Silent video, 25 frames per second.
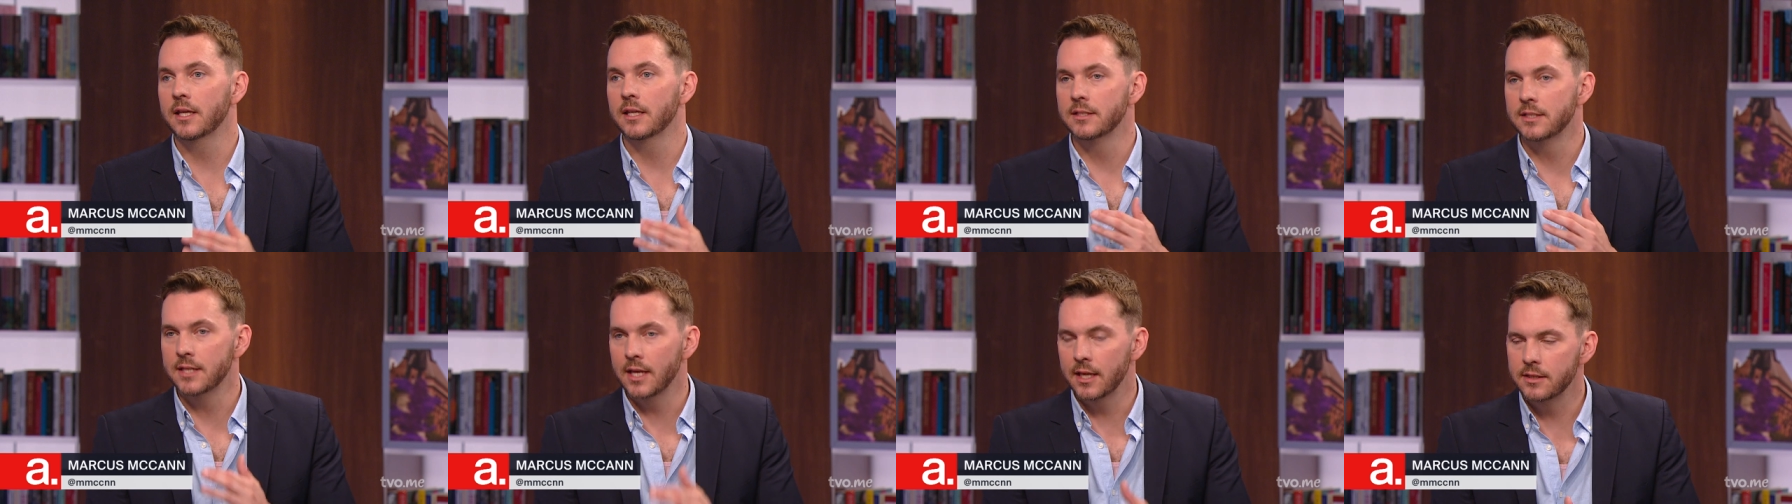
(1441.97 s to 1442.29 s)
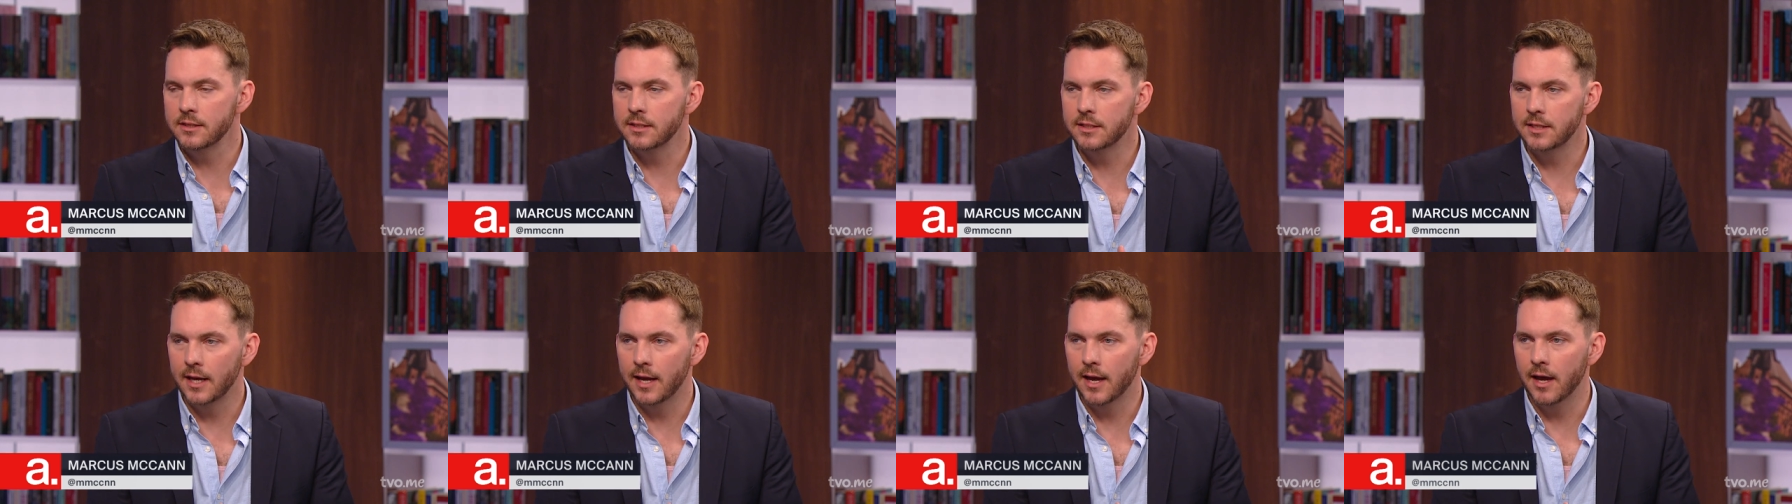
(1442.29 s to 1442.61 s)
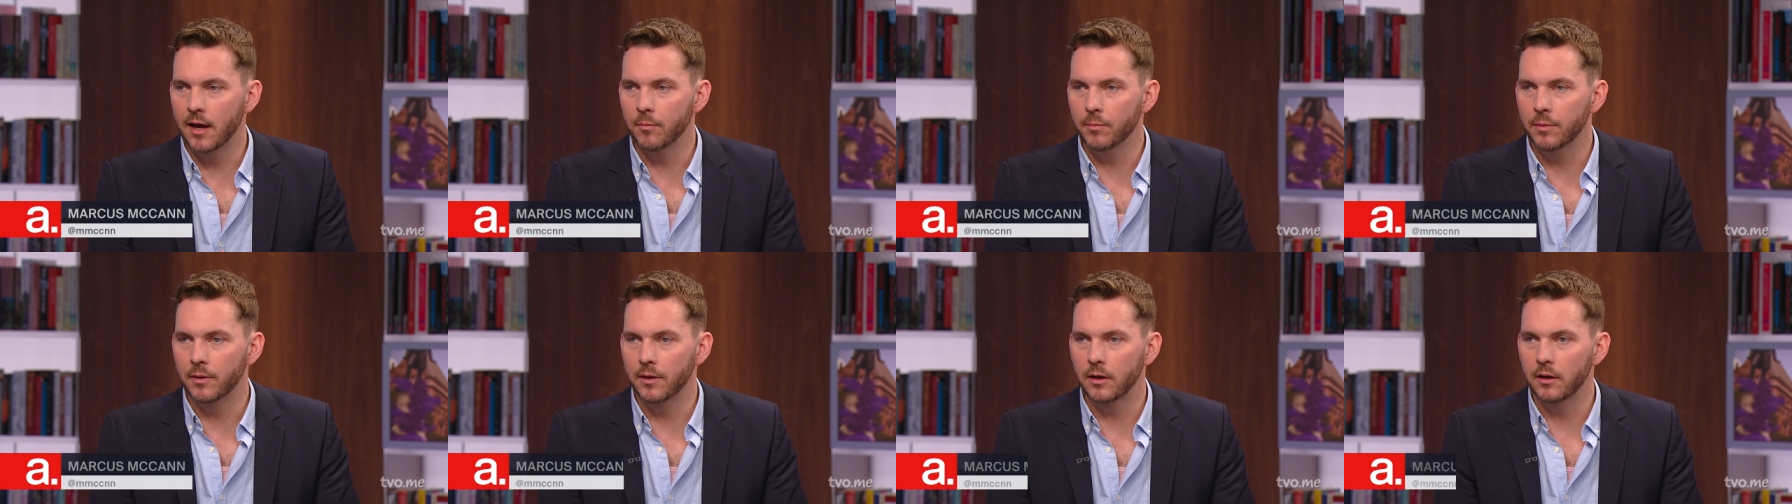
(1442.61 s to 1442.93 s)
it tends to
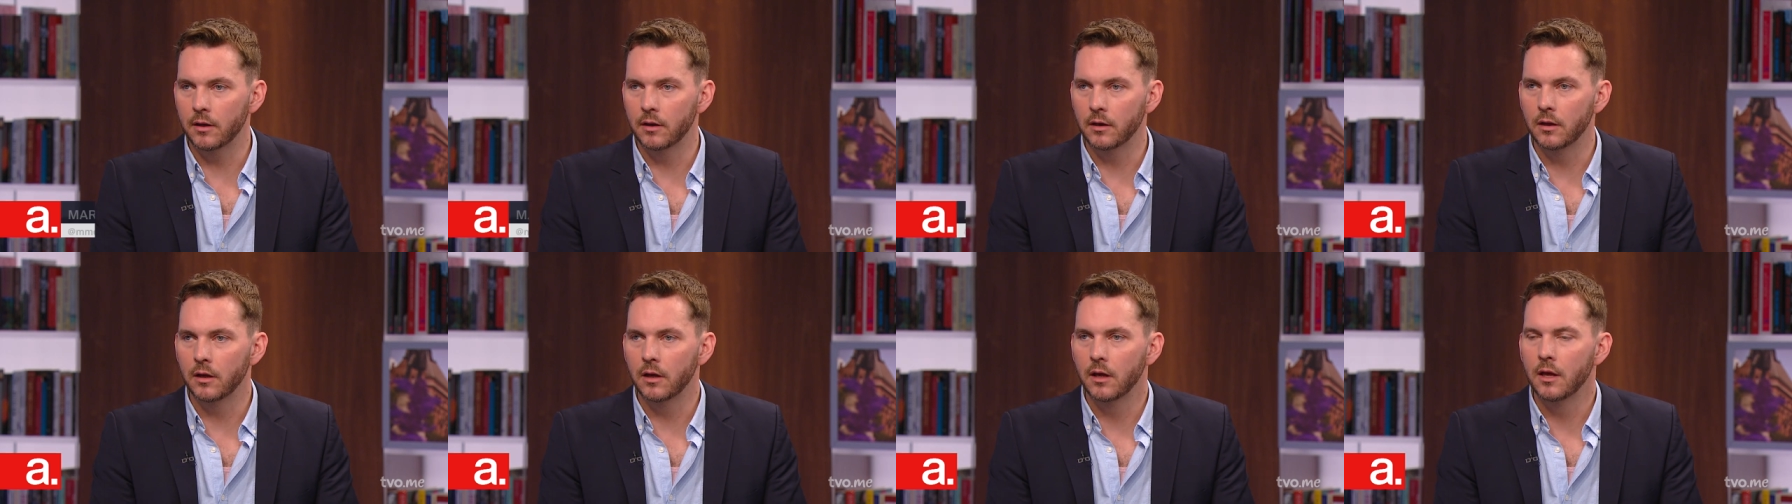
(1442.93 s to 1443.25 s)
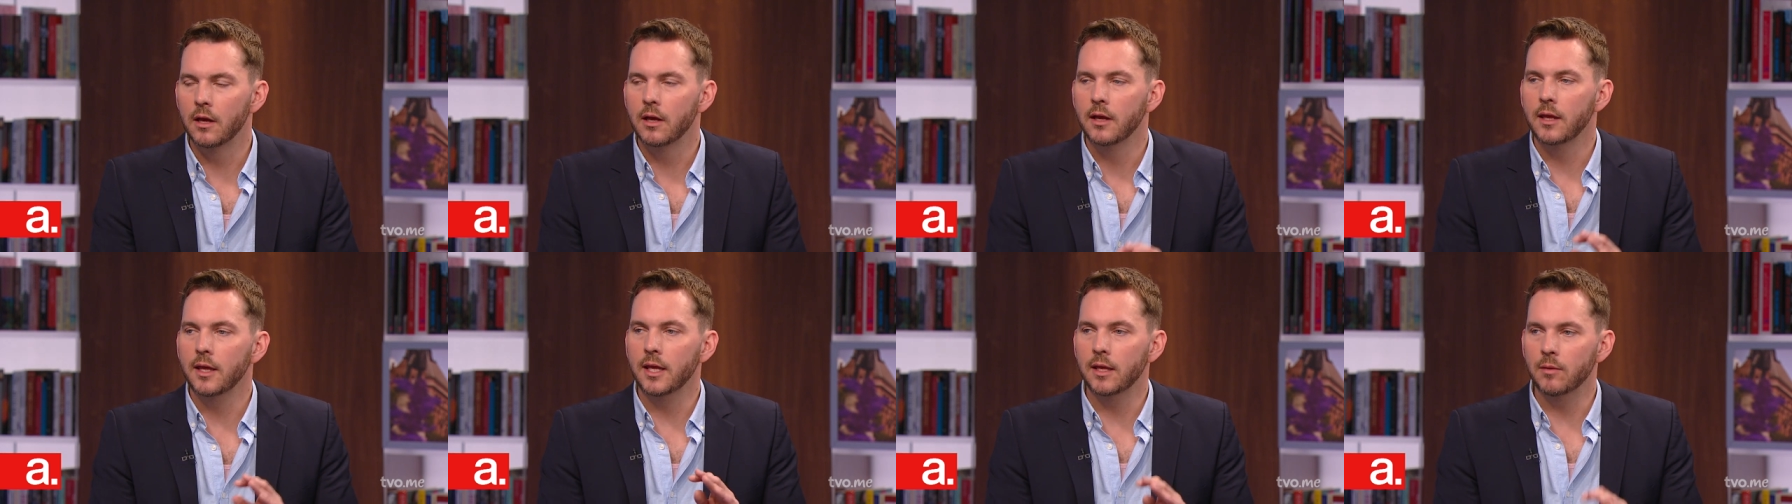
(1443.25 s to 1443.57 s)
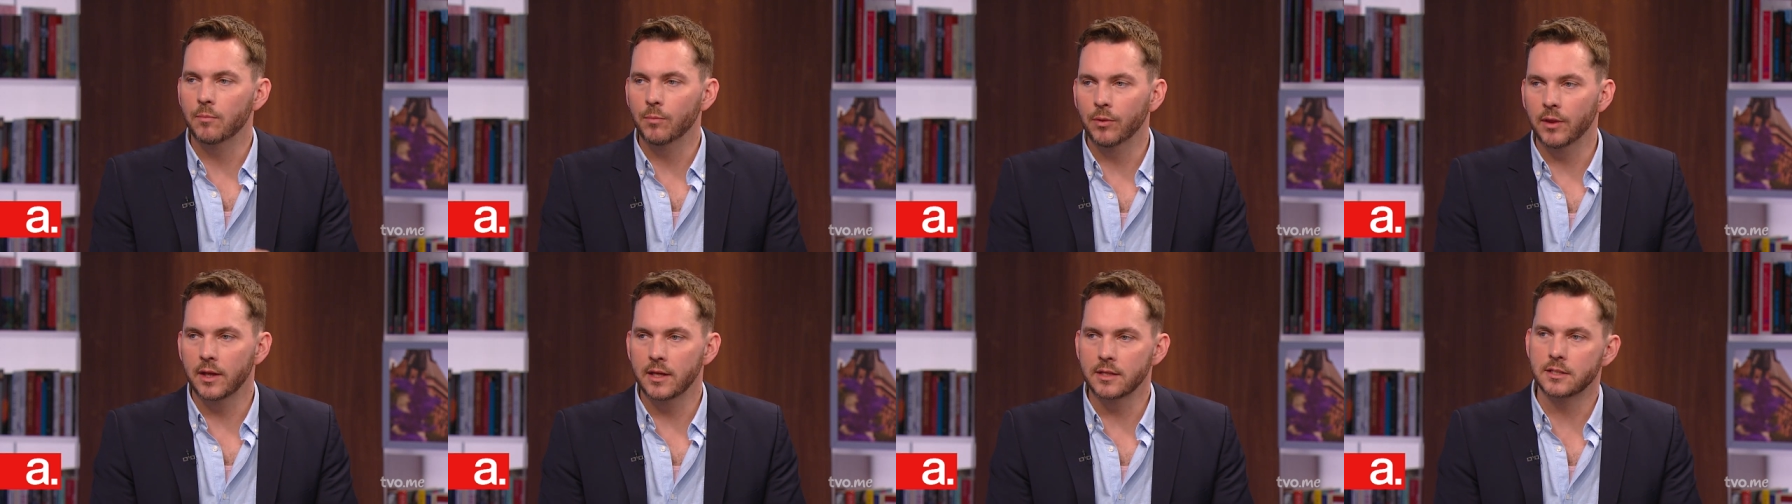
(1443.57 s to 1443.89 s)
happen
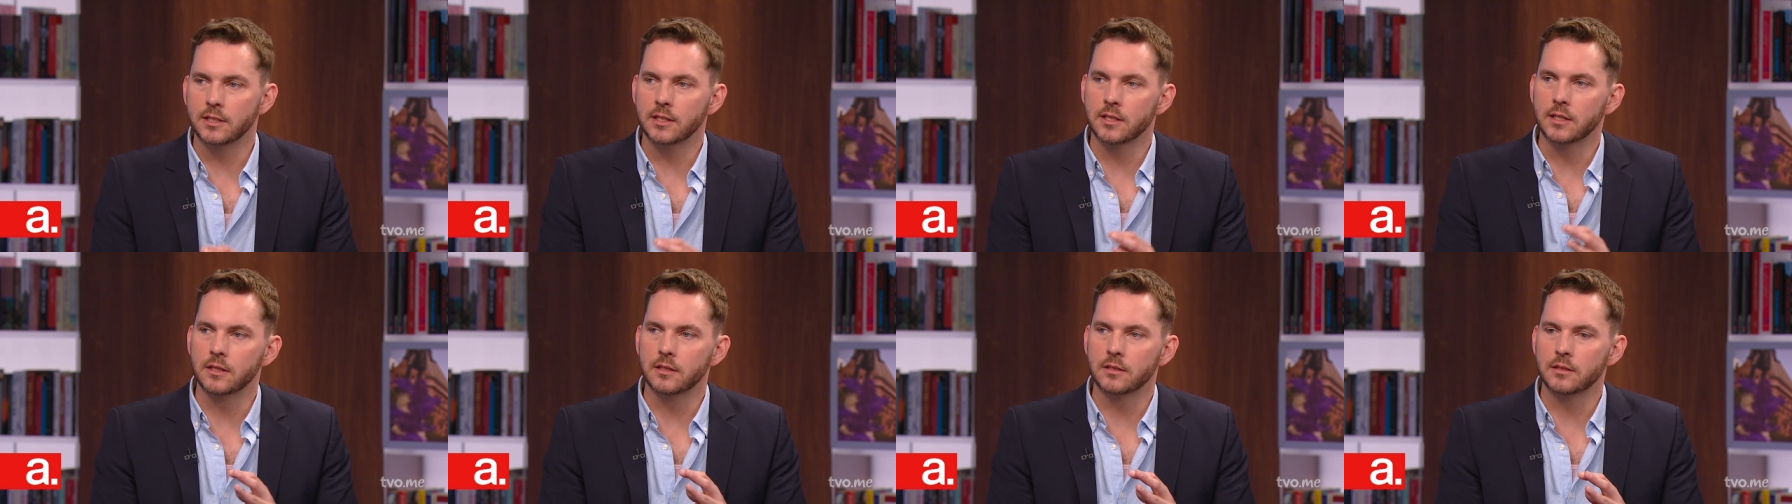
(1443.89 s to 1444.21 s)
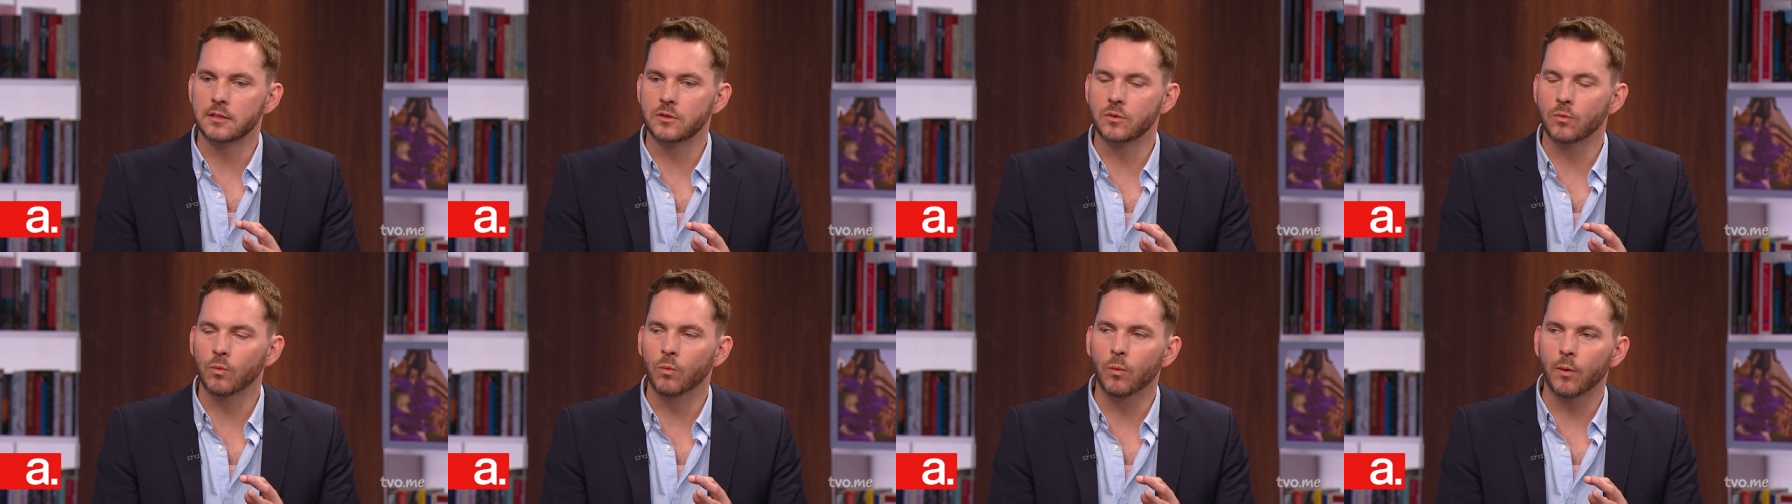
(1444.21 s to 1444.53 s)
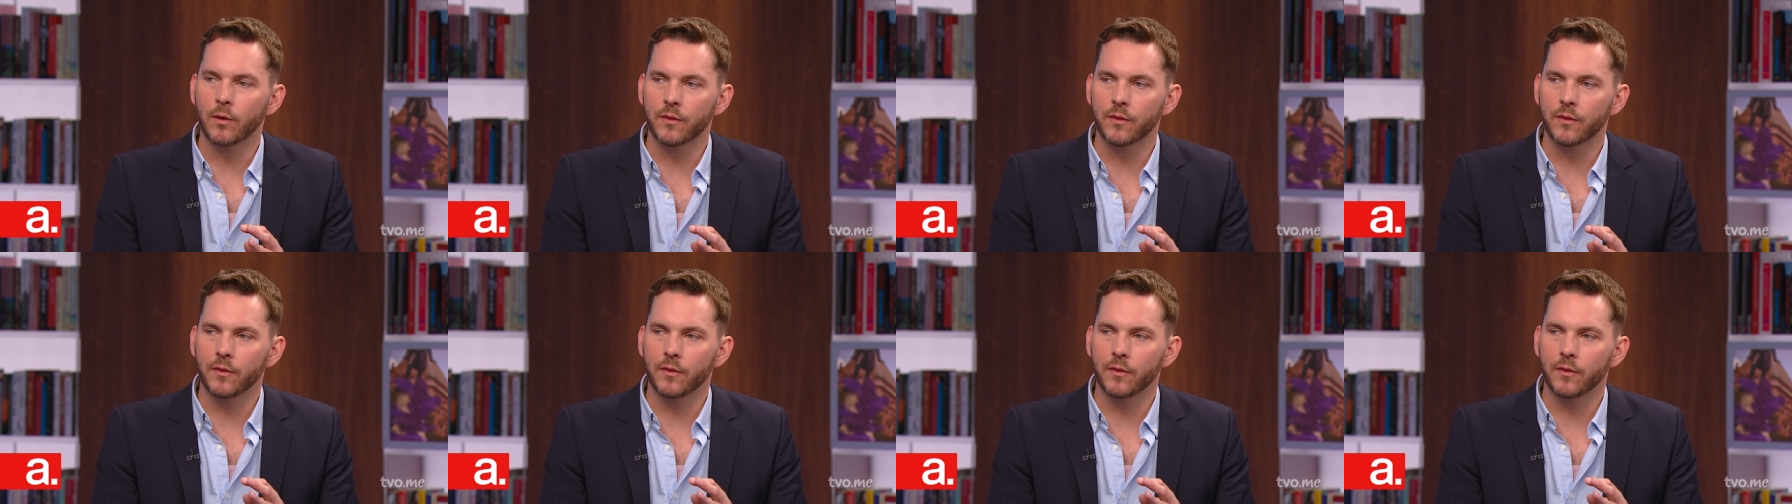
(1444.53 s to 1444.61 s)
in places